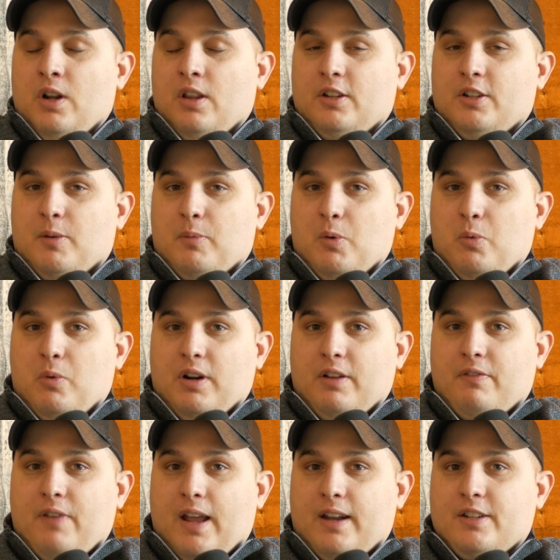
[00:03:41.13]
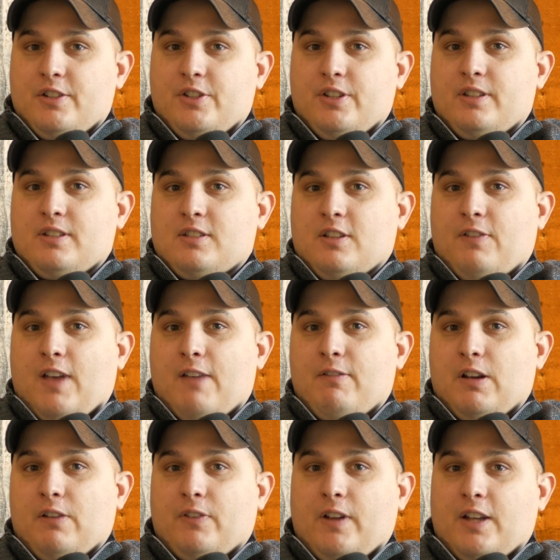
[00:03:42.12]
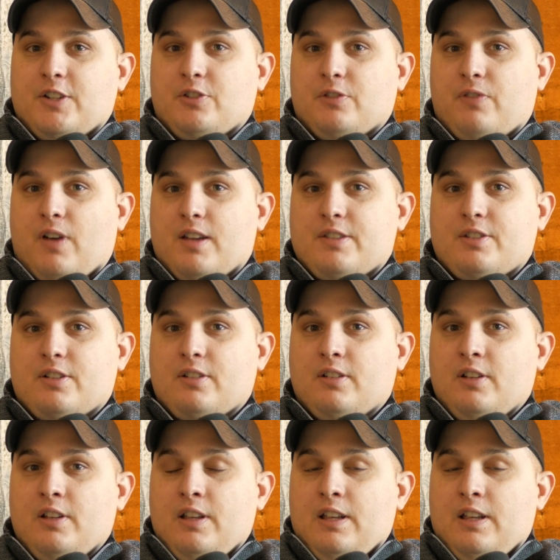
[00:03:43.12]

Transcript: of the number one advantages of having a financial advisor